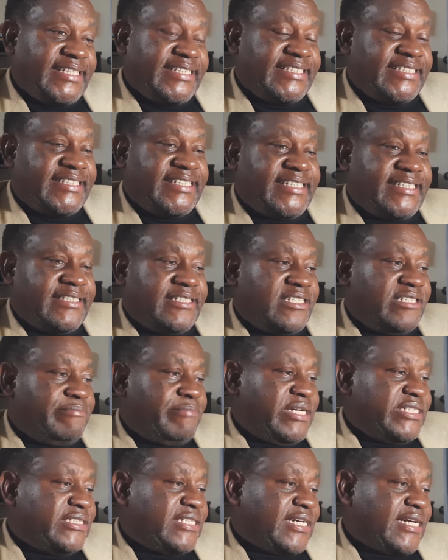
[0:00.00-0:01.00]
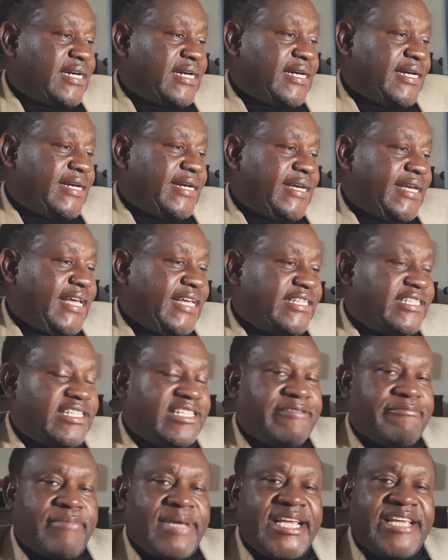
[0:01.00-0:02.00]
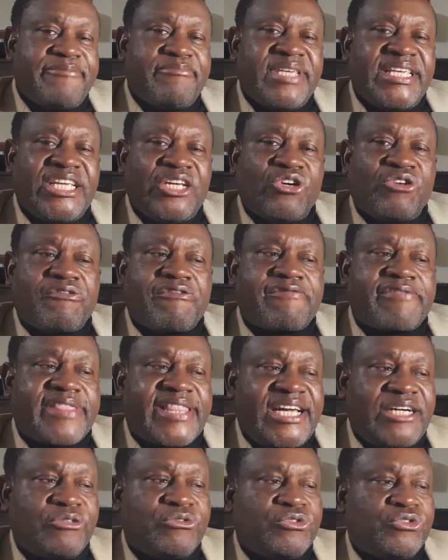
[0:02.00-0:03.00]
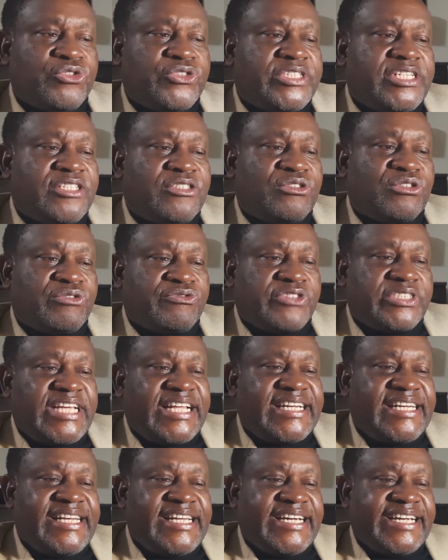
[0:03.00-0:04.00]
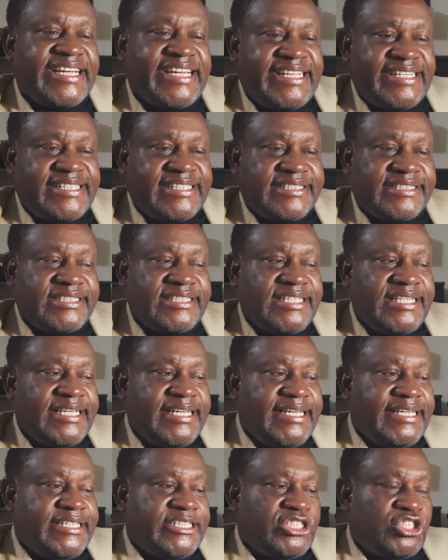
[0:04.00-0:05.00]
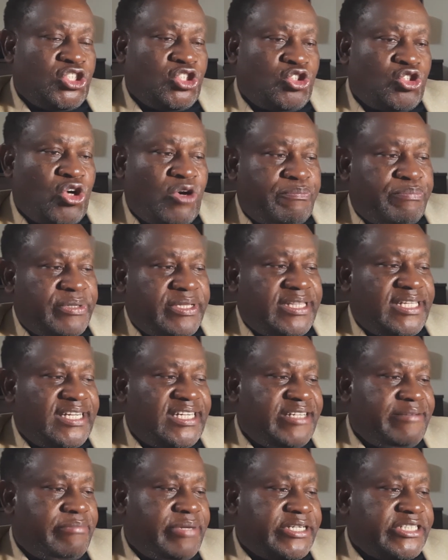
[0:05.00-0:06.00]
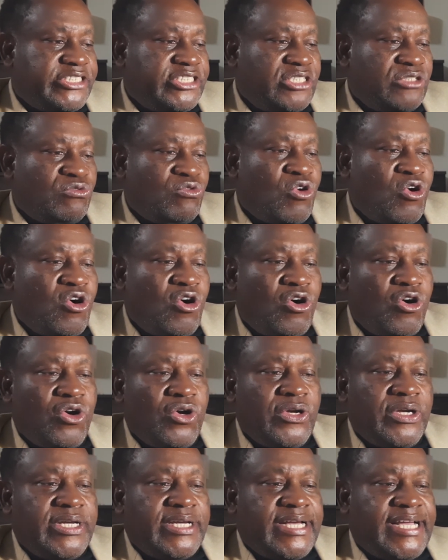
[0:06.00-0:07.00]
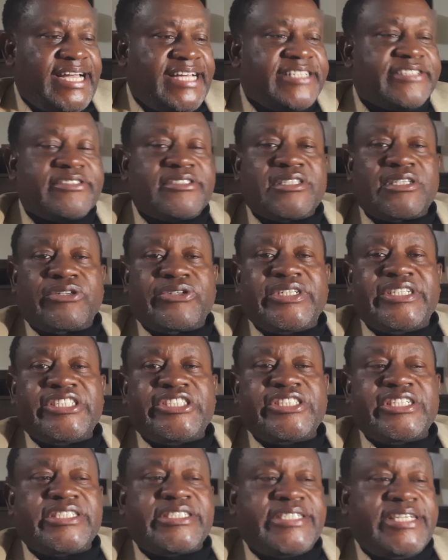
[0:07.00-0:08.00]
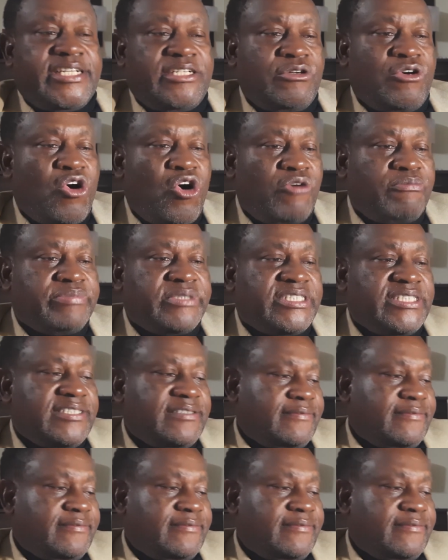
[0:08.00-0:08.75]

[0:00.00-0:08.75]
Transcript: did the massacre and the maiming of thousands of Zanla cadres stop the liberation war as the Rhodesians had hoped?